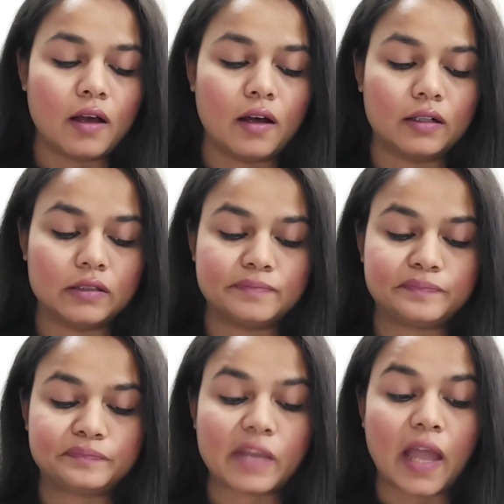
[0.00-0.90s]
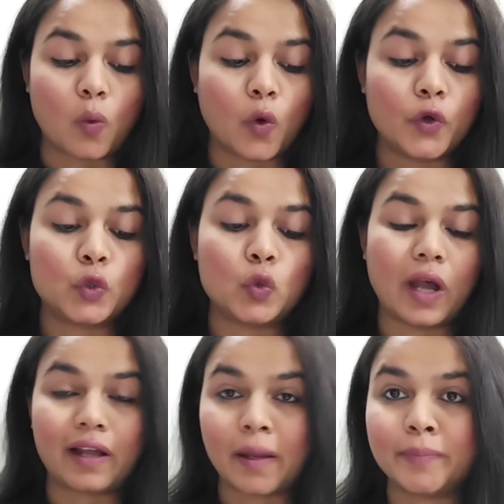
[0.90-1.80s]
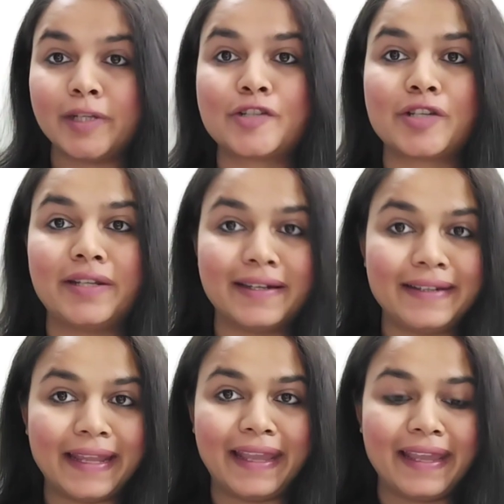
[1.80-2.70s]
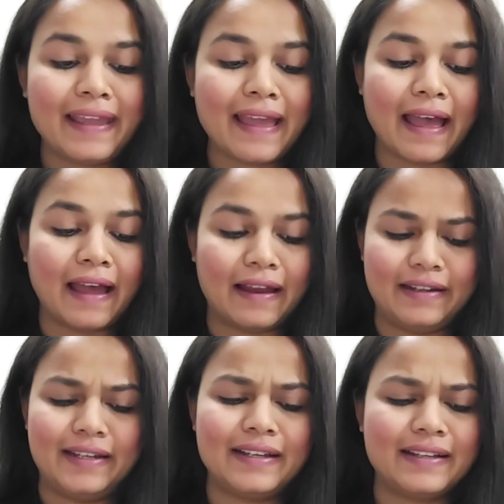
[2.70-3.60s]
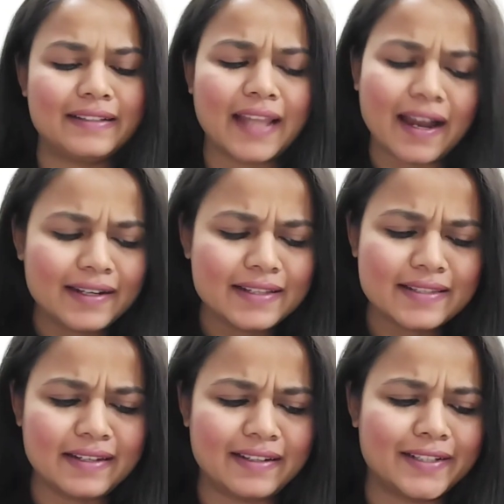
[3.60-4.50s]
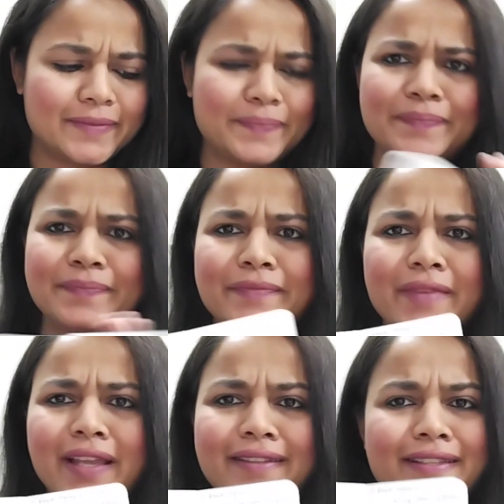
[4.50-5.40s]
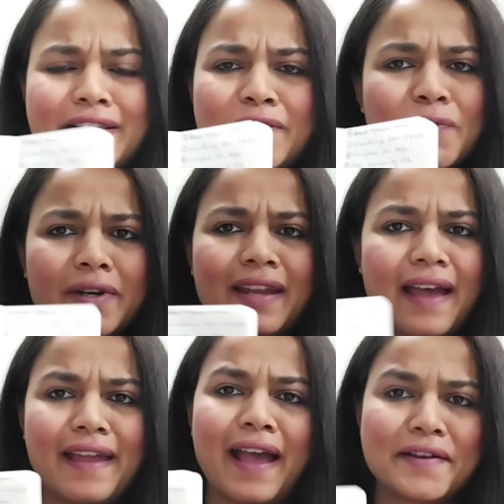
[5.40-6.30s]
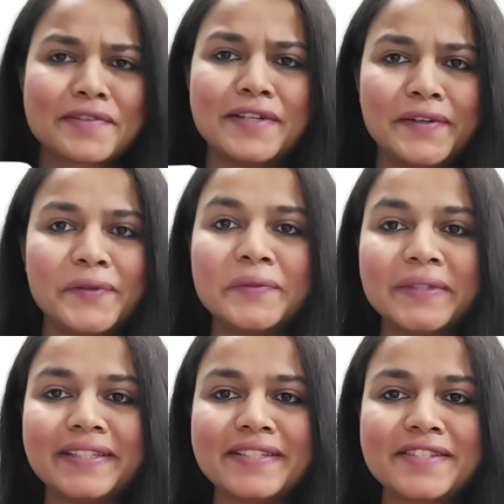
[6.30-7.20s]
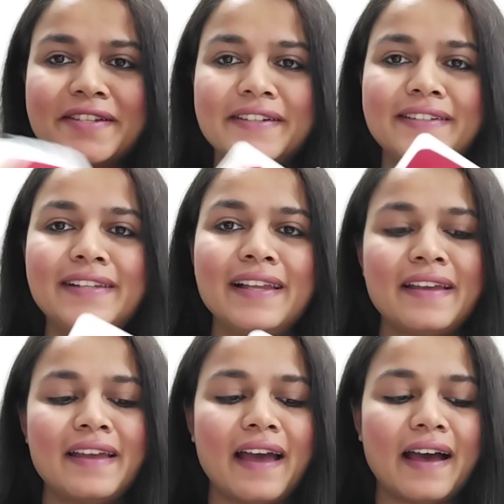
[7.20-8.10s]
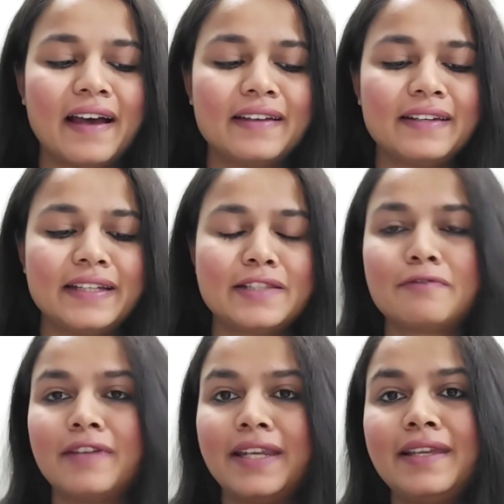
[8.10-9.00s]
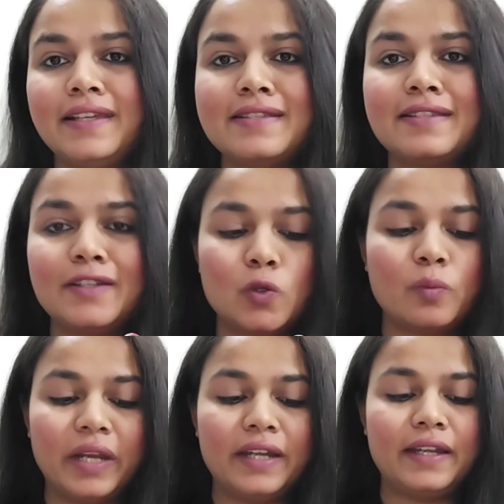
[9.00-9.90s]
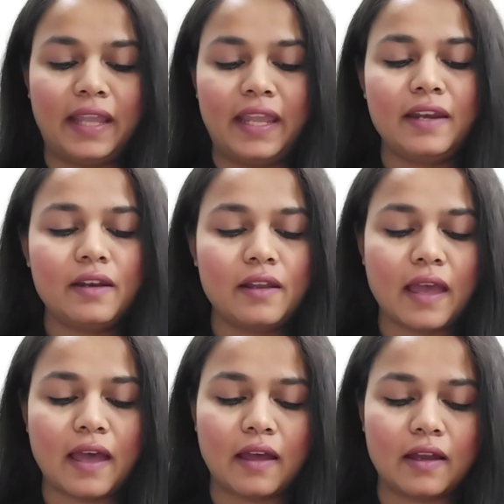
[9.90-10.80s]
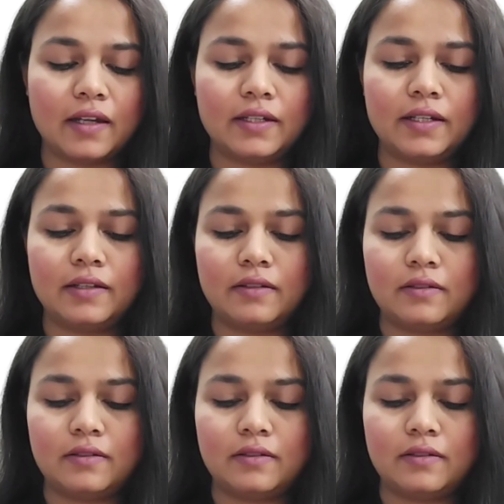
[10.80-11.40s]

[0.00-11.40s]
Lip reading: I want to accomplish in a day, and that is it. This is what I actually do with this journal, and it's very easy to maintain, and